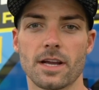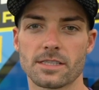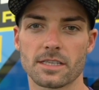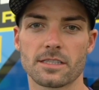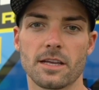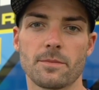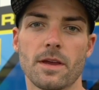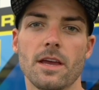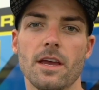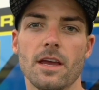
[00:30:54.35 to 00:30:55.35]
Racing Team
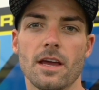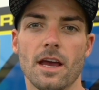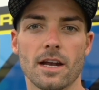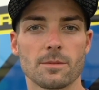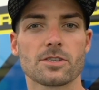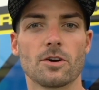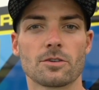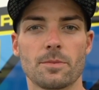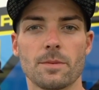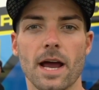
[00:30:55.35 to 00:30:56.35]
and I'm
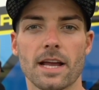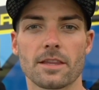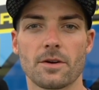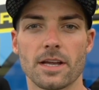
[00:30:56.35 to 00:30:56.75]
stoked to be back at the